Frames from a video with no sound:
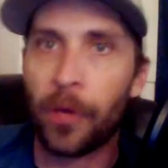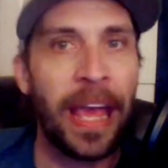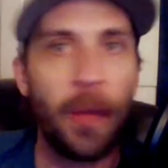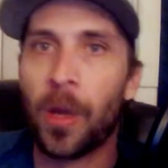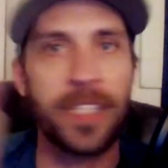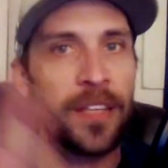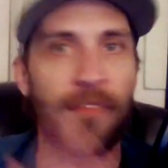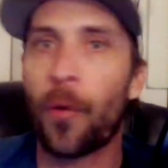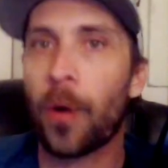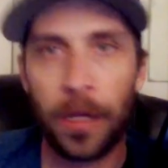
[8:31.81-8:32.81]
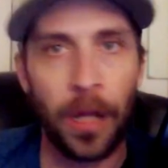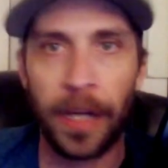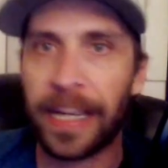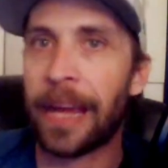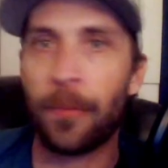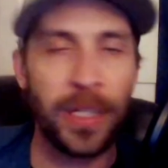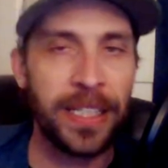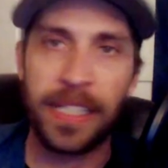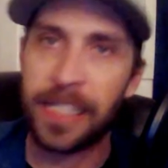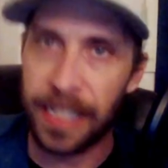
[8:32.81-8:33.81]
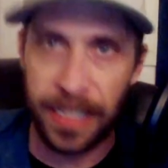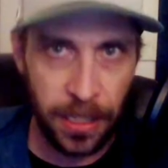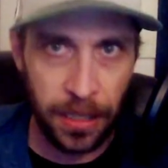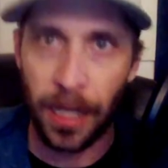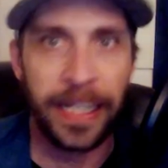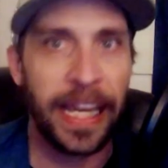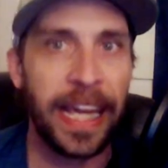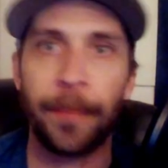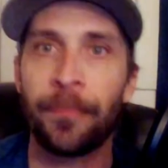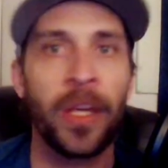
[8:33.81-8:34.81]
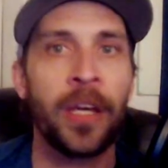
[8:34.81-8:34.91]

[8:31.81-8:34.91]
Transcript: Okay, what's the 4:00 game? What's the 6:00 game?